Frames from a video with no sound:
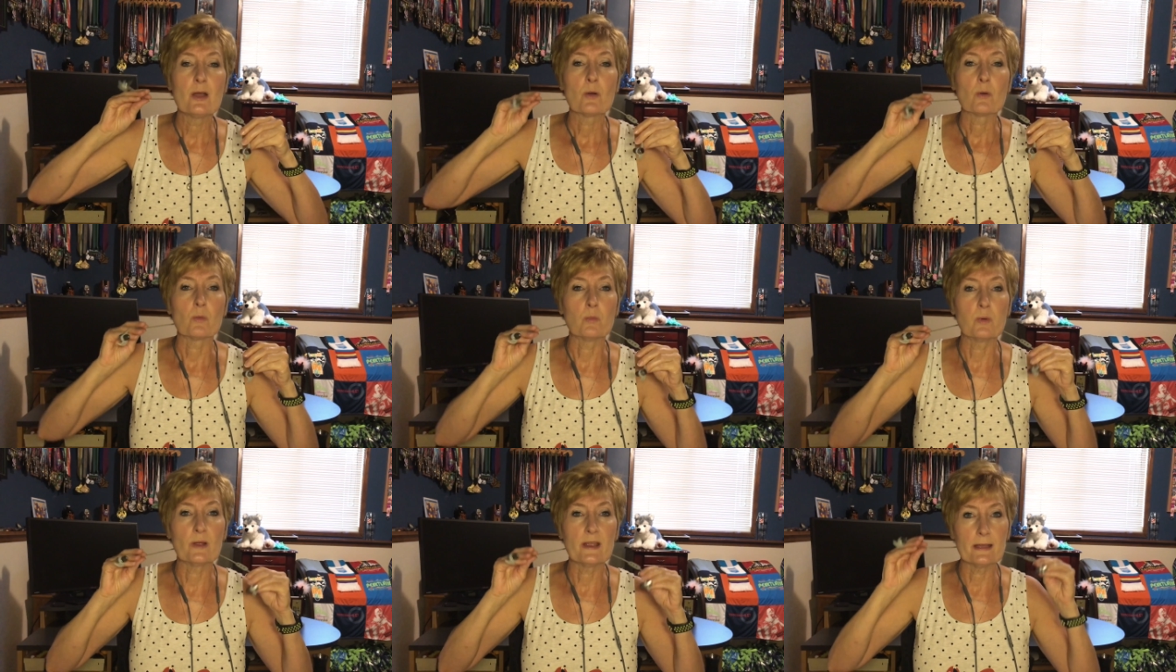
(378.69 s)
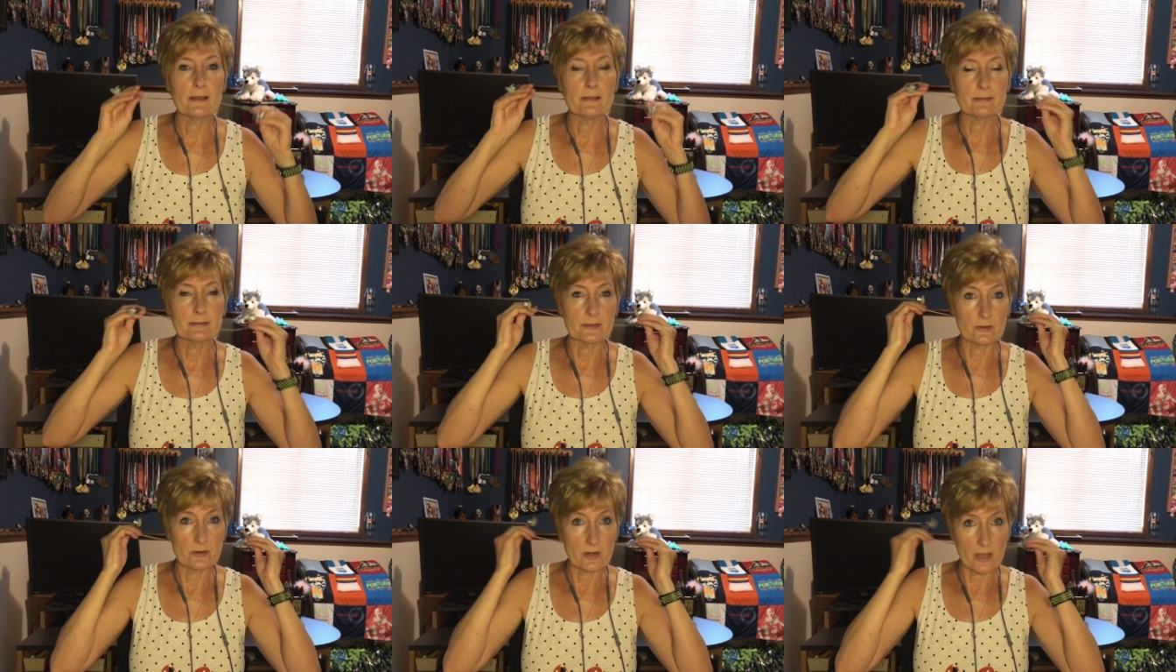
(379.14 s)

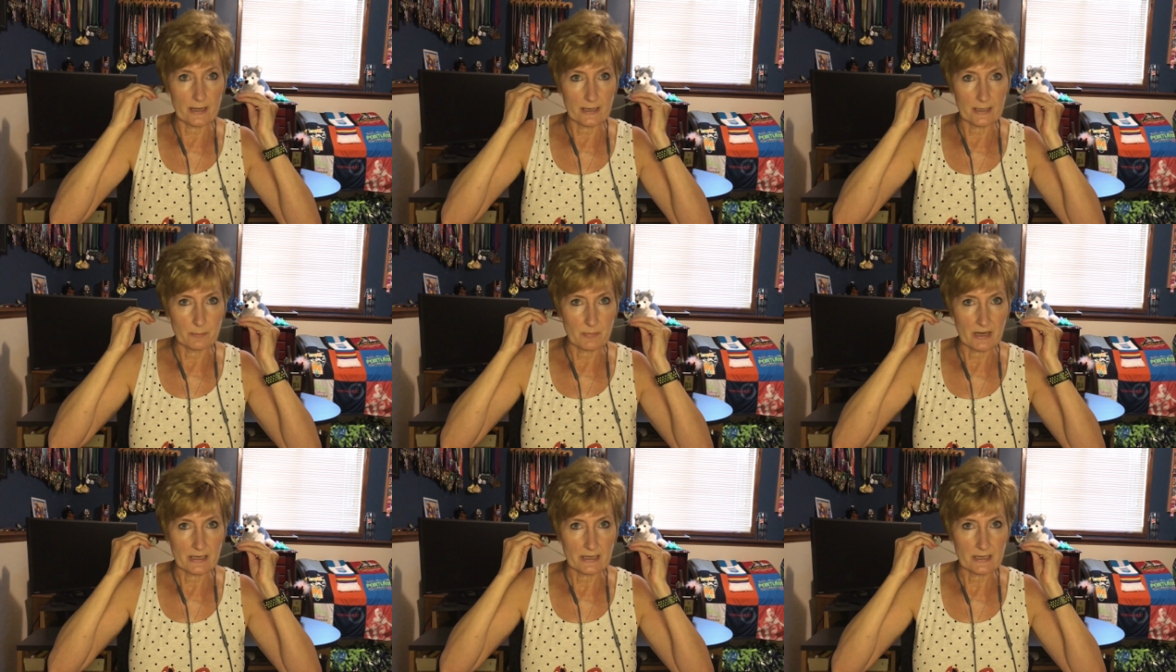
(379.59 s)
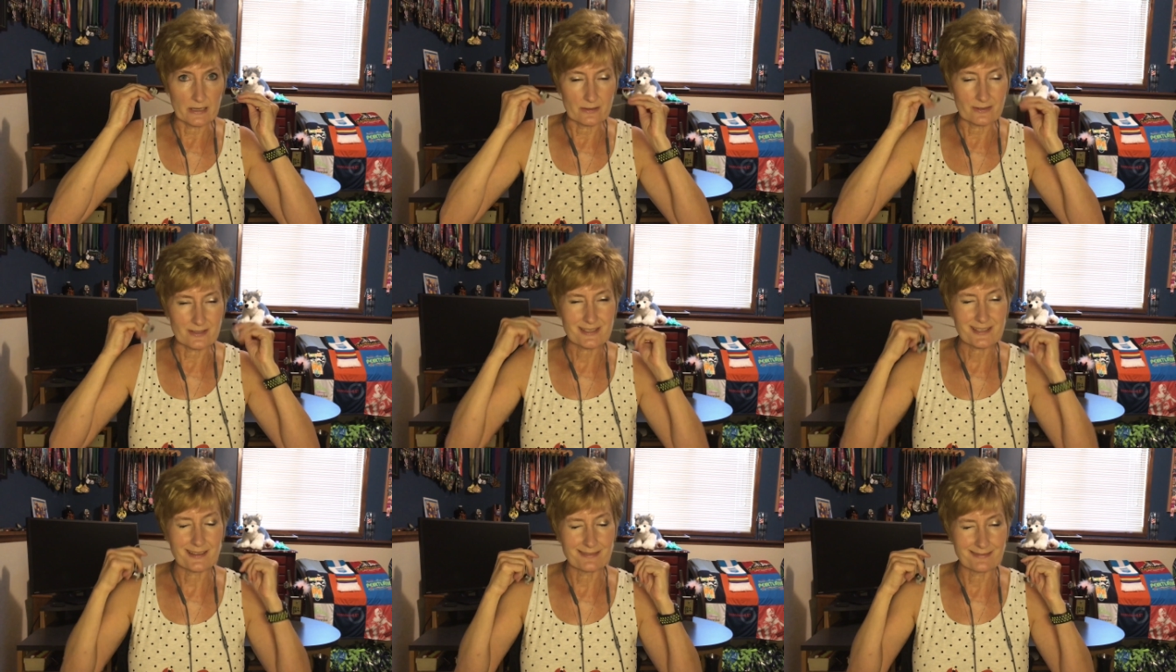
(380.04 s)
when they're not in my ear.
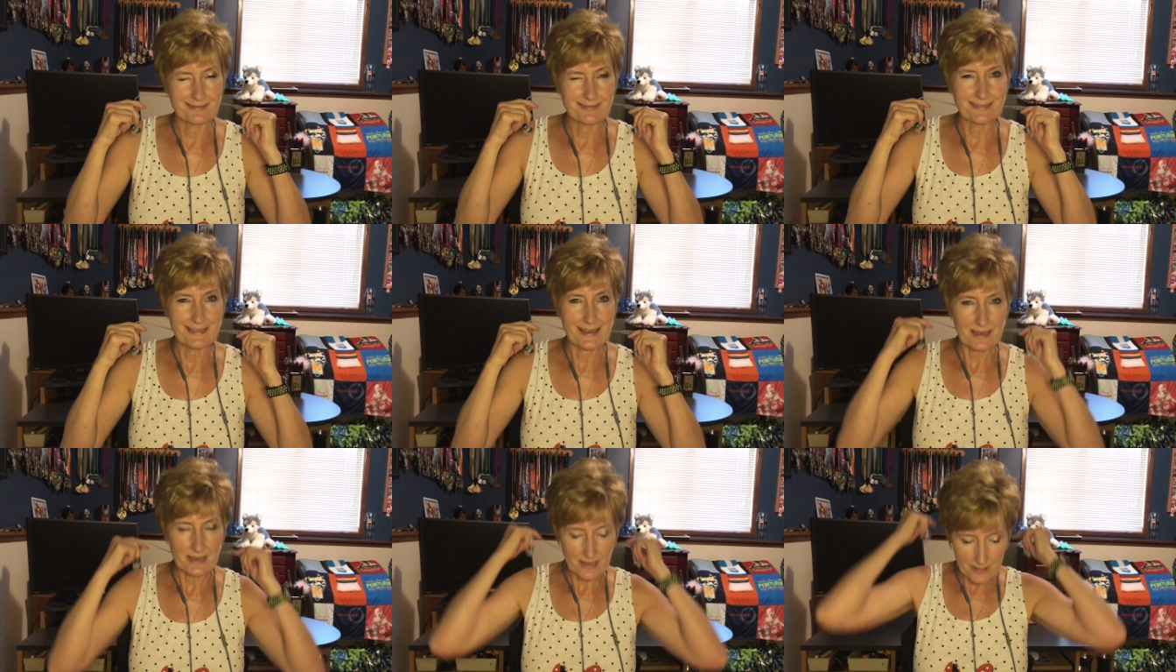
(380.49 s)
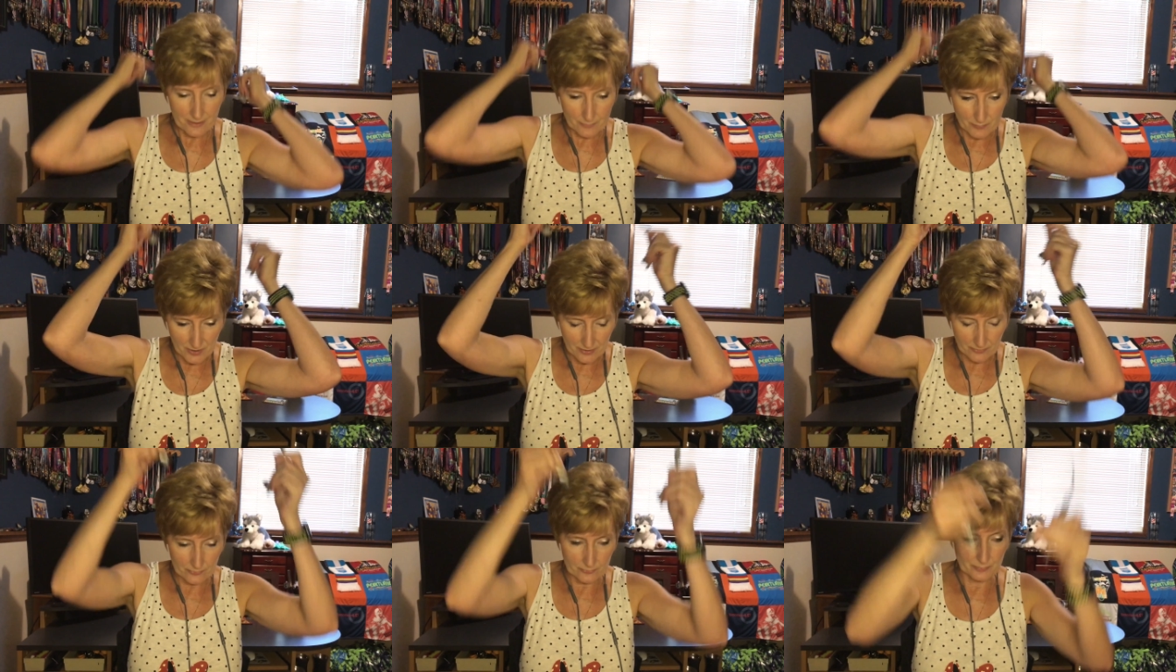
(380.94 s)
So that kind of
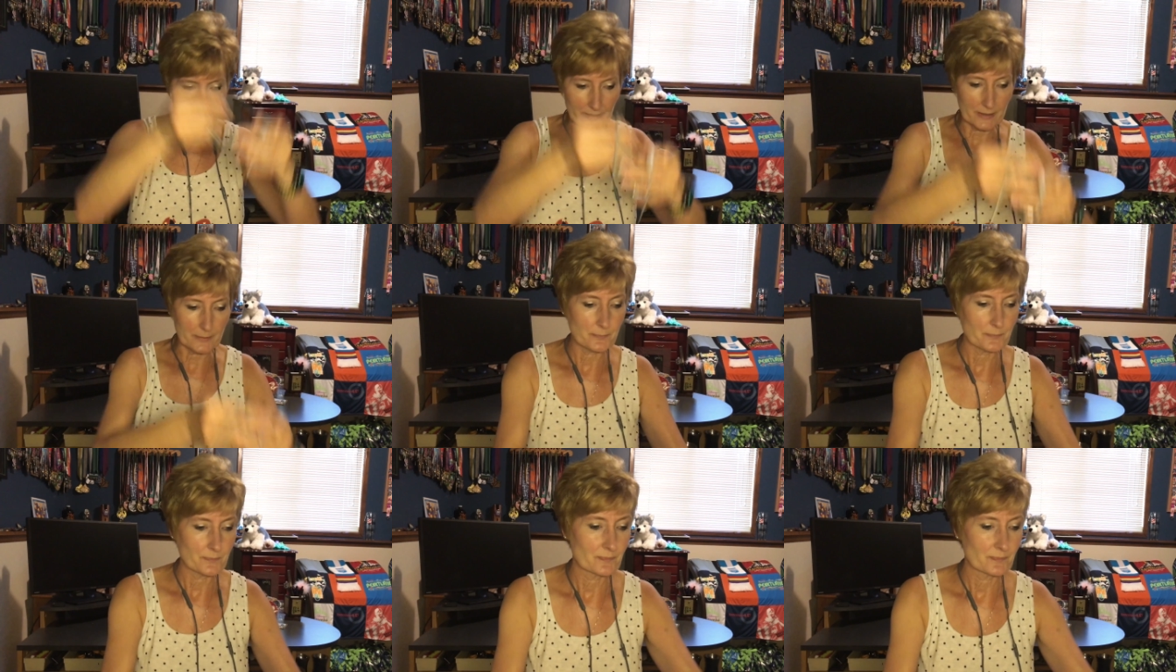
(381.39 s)
bothered me.